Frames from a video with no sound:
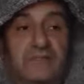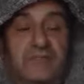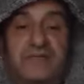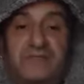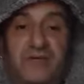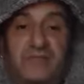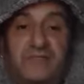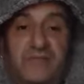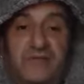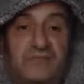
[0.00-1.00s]
Bedtime, I
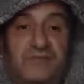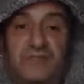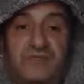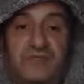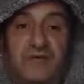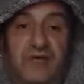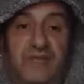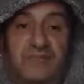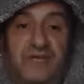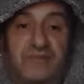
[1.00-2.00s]
suppose, but I'm too
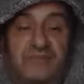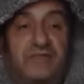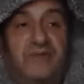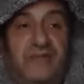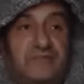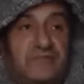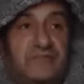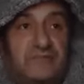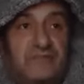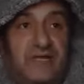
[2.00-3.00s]
hyped up, too amped to
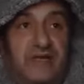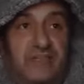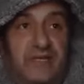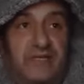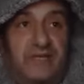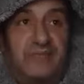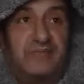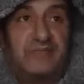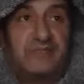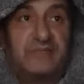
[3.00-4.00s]
sort of go to bed yet.
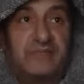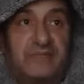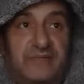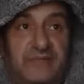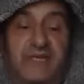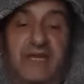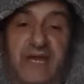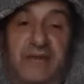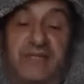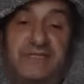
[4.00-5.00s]
But uh,
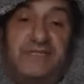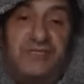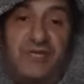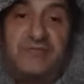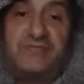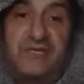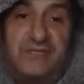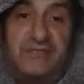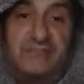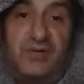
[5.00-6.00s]
anyway, this is Joe
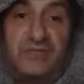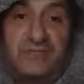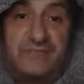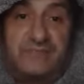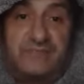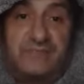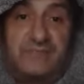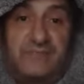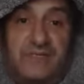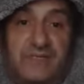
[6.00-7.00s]
Stunner Boxing.
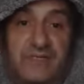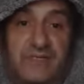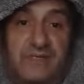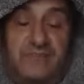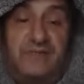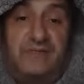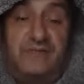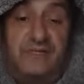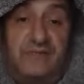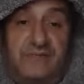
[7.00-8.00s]
Um,
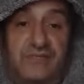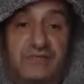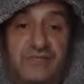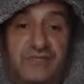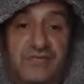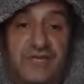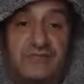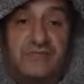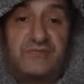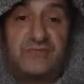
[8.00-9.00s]
if you're new to the
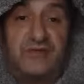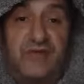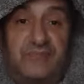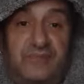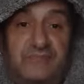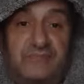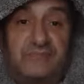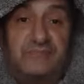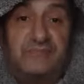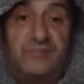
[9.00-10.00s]
channel, subscribe.
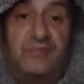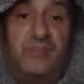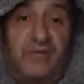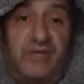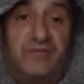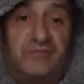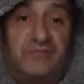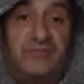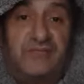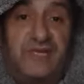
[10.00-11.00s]
You probably are new
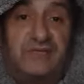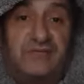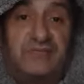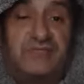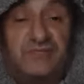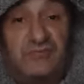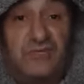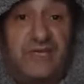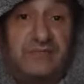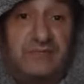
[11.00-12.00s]
to the channel because it's a new
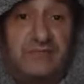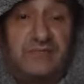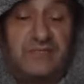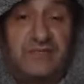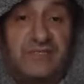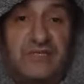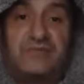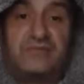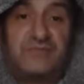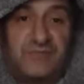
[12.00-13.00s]
channel. So
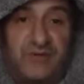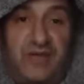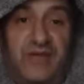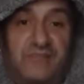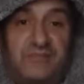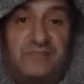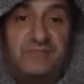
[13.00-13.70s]
subscribe,